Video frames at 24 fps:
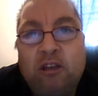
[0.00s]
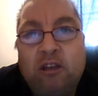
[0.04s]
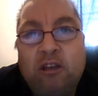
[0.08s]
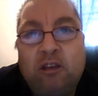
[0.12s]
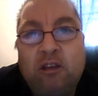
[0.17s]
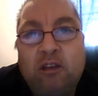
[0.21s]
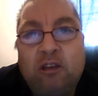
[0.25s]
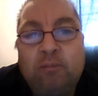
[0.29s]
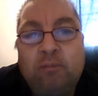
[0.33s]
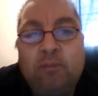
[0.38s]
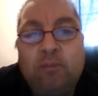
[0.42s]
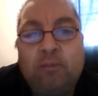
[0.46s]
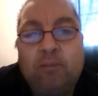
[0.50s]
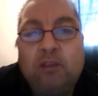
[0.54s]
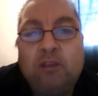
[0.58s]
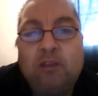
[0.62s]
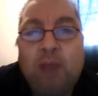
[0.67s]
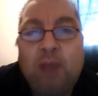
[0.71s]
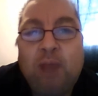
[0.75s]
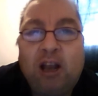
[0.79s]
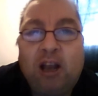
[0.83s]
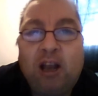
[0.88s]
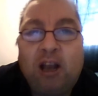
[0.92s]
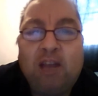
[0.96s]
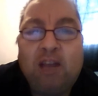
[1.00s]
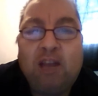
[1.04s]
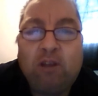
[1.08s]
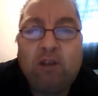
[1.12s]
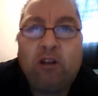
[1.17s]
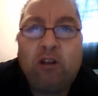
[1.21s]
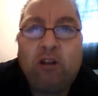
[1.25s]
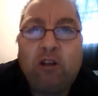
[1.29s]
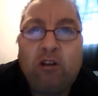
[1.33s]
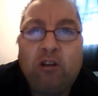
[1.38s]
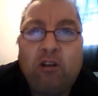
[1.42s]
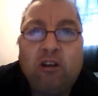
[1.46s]
It was about 11
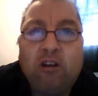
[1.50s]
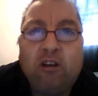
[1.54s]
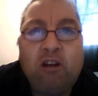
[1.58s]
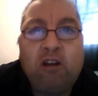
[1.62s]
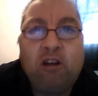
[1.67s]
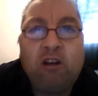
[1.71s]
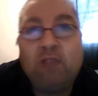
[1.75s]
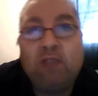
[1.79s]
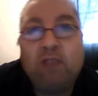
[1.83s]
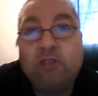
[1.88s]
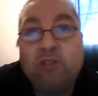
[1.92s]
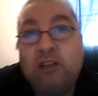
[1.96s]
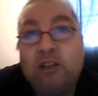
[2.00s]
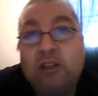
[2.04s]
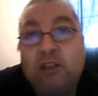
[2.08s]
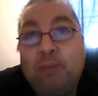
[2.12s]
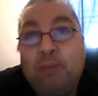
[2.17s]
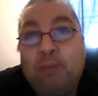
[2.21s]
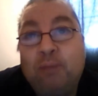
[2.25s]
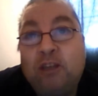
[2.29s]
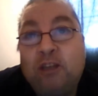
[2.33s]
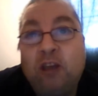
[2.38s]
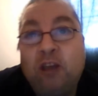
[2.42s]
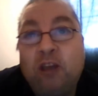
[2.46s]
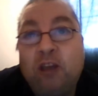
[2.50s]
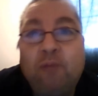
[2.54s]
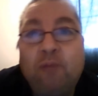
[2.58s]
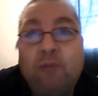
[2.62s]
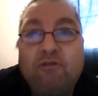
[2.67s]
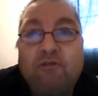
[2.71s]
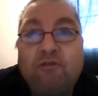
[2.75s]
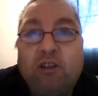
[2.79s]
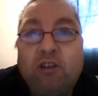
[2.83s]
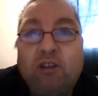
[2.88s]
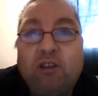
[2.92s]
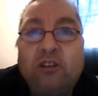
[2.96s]
o'clock at night. It was nearly bedtime
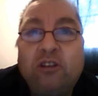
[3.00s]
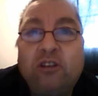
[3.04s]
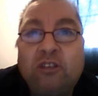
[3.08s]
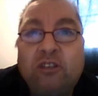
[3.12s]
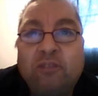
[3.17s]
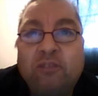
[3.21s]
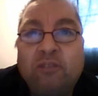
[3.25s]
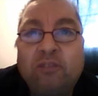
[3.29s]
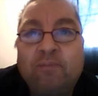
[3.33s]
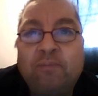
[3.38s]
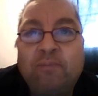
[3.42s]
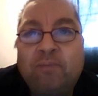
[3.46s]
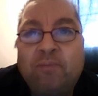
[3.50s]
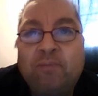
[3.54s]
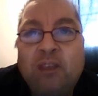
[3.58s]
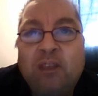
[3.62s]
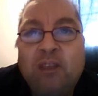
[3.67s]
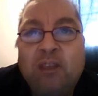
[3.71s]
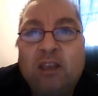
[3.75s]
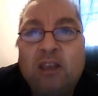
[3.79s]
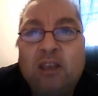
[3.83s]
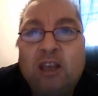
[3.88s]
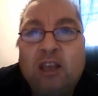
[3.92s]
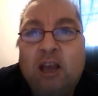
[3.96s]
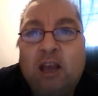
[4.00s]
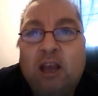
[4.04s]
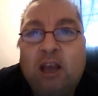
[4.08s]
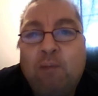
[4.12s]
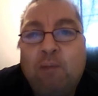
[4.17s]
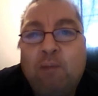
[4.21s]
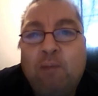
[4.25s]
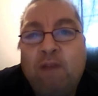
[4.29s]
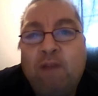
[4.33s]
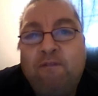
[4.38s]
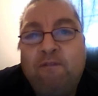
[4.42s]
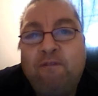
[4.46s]
for us.
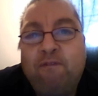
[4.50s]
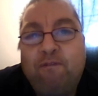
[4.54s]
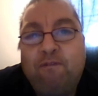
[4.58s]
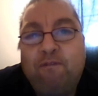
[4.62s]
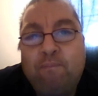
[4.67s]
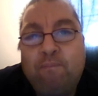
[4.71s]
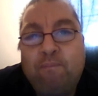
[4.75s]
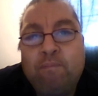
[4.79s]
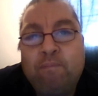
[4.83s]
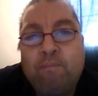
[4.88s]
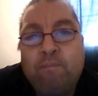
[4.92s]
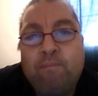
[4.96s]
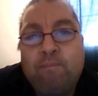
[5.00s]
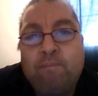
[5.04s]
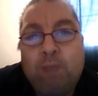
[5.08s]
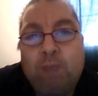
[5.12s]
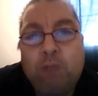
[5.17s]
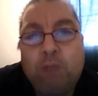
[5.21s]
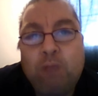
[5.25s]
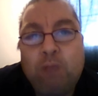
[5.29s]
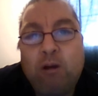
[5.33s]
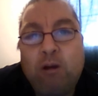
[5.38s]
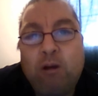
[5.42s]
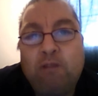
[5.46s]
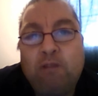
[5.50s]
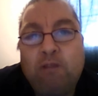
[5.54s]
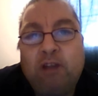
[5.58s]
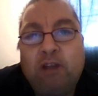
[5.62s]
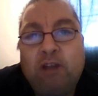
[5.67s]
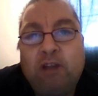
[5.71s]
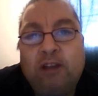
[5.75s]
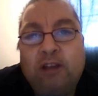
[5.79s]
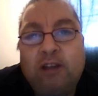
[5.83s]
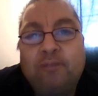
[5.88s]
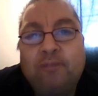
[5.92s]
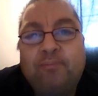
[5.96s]
And my mobile
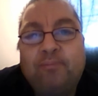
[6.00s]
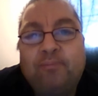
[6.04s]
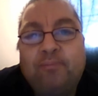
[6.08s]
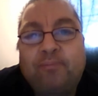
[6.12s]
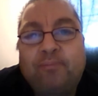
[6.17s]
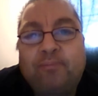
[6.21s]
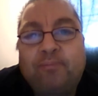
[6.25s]
rang.